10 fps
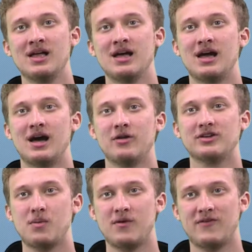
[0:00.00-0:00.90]

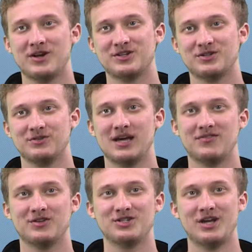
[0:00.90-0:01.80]
Healthcare professionals have
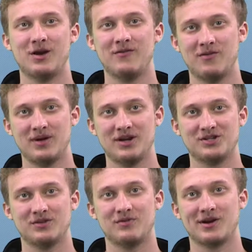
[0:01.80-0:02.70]
to share
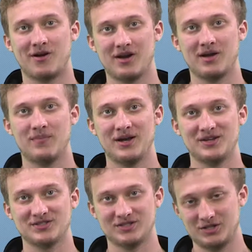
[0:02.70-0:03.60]
information regarding a
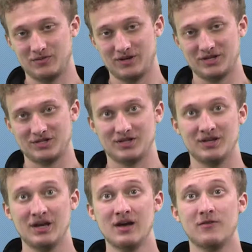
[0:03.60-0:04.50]
patient's situation
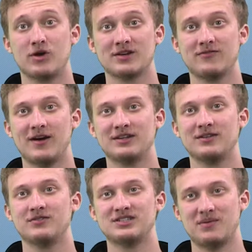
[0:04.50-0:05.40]
for effective
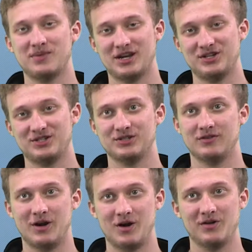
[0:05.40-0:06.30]
dissemination of
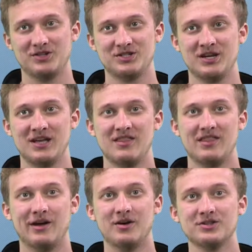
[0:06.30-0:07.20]
knowledge. They
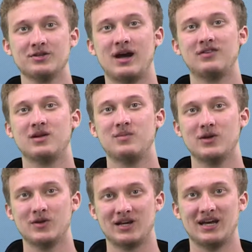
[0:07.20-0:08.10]
also have to
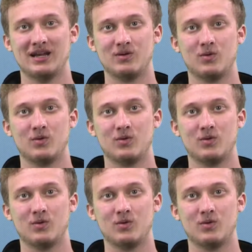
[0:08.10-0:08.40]
communicate in order